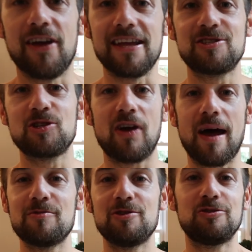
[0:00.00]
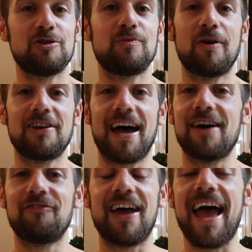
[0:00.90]
Instagram and YouTube won't
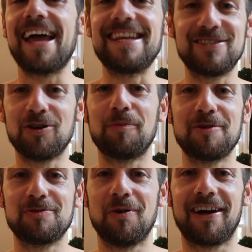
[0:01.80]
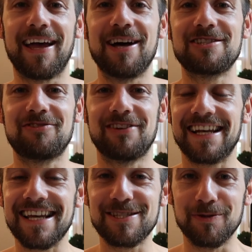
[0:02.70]
have any topless workouts for at
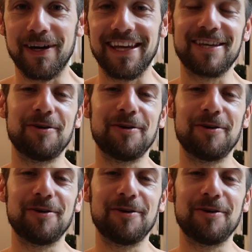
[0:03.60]
least a week.